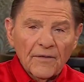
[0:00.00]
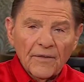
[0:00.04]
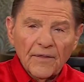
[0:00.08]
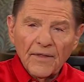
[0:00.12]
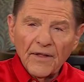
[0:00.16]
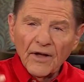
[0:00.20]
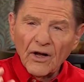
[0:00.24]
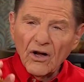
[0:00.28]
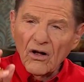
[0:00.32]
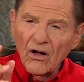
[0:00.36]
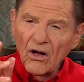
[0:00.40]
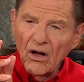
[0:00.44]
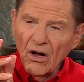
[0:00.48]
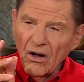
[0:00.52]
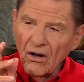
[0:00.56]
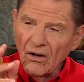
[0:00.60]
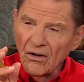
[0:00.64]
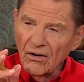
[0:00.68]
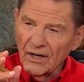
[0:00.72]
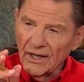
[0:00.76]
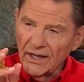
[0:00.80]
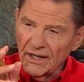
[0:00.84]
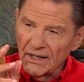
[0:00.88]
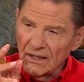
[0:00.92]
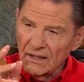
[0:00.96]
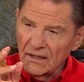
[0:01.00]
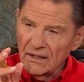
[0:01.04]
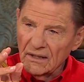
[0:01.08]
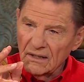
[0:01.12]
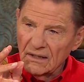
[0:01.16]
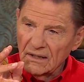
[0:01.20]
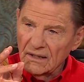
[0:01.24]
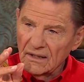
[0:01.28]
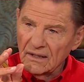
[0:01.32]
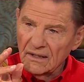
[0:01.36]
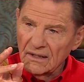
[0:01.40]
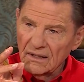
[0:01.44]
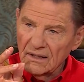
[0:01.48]
The calling
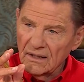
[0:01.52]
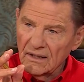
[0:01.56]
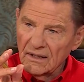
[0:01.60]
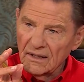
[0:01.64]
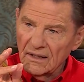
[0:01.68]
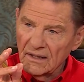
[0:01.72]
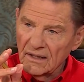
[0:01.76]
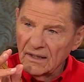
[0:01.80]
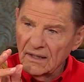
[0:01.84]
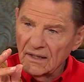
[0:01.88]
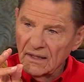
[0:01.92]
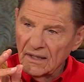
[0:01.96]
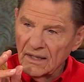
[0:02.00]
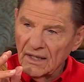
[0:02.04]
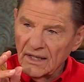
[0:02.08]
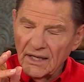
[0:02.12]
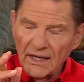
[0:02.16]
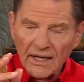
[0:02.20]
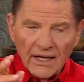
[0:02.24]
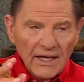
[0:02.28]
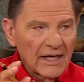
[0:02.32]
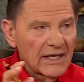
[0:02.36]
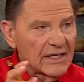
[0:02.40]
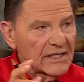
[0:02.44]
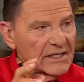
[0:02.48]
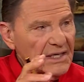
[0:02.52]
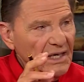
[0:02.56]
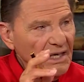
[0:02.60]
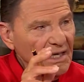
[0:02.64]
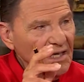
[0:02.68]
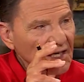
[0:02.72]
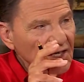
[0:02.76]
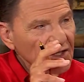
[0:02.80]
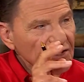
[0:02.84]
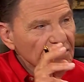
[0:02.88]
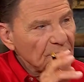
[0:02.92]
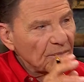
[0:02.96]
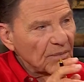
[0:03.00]
is
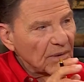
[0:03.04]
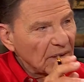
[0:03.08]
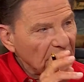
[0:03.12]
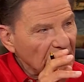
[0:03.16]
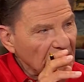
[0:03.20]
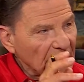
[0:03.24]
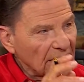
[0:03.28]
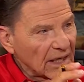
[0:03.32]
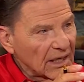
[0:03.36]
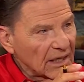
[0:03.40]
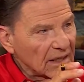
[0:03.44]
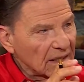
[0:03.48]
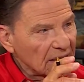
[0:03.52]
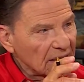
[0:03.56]
his plan.